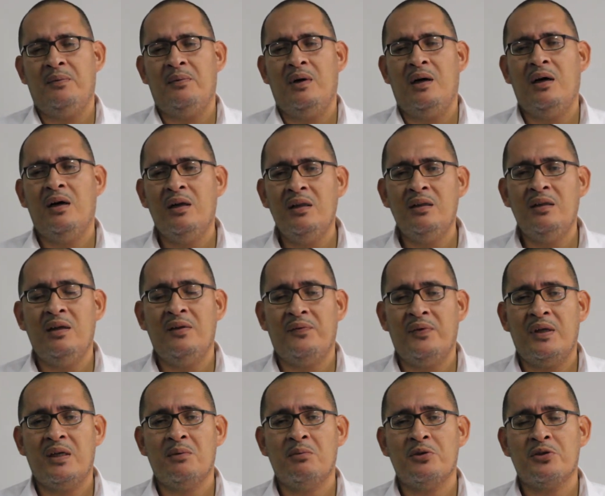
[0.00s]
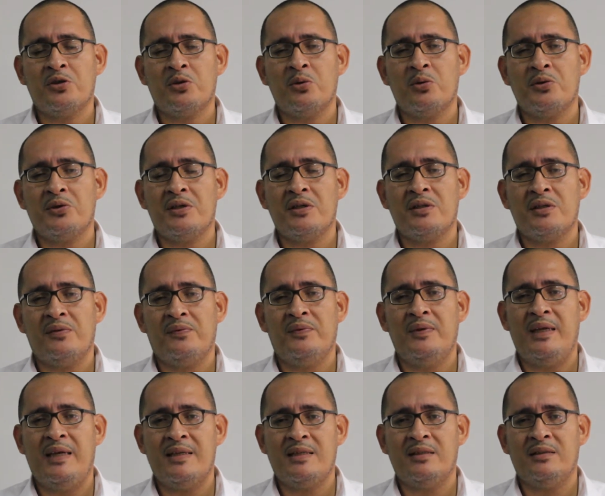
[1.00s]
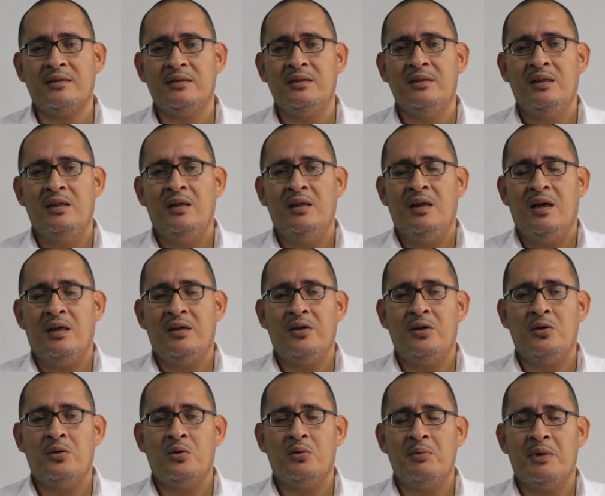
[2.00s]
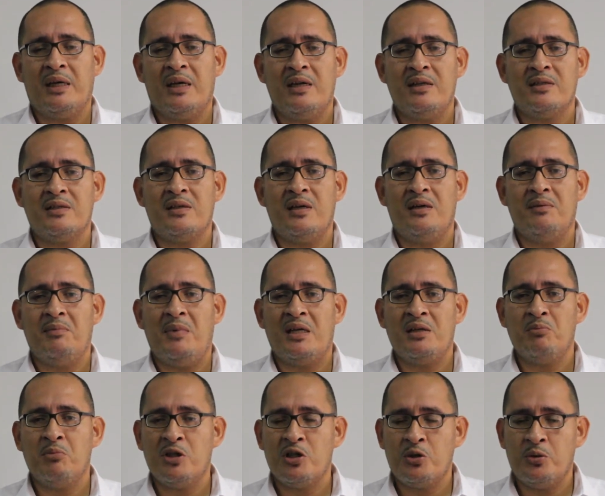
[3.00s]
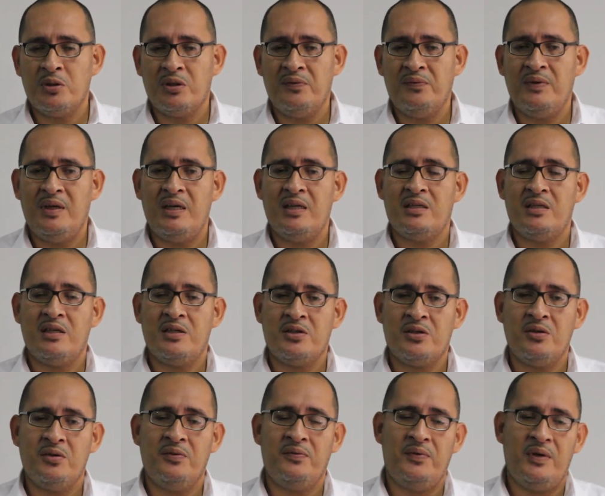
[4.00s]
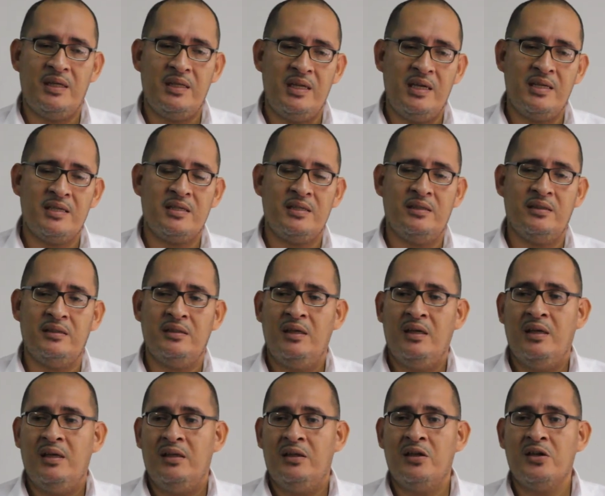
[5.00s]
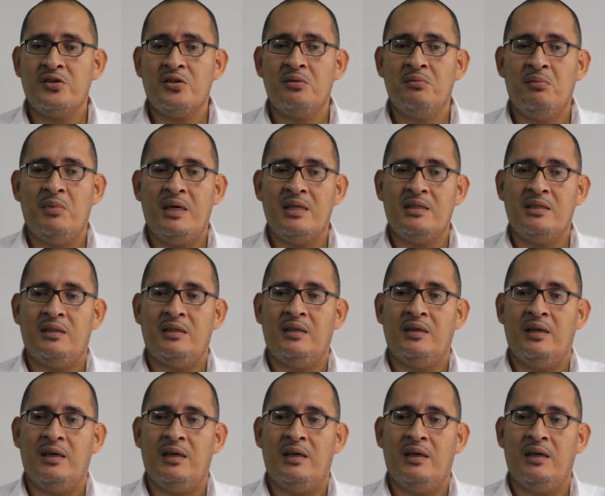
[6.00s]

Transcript: all available sources of data, you know, because administrative data, survey data, doesn't matter.